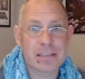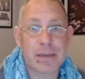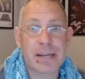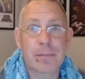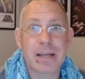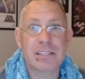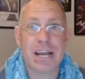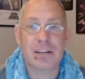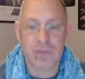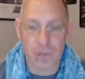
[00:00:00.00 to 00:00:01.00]
in my
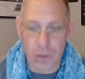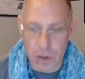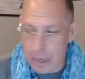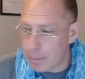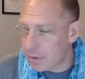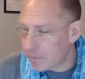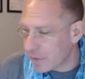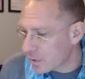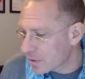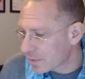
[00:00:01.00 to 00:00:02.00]
stash for a couple of
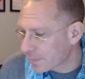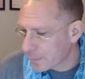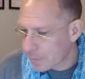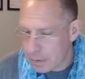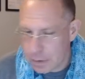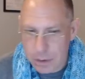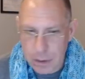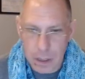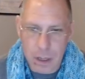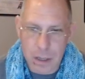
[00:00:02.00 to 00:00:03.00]
years.
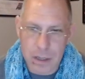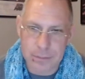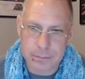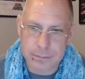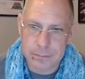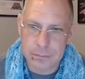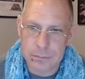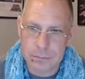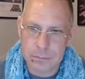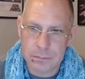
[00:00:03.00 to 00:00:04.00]
Um,
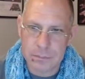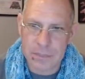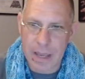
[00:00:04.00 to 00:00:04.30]
yeah.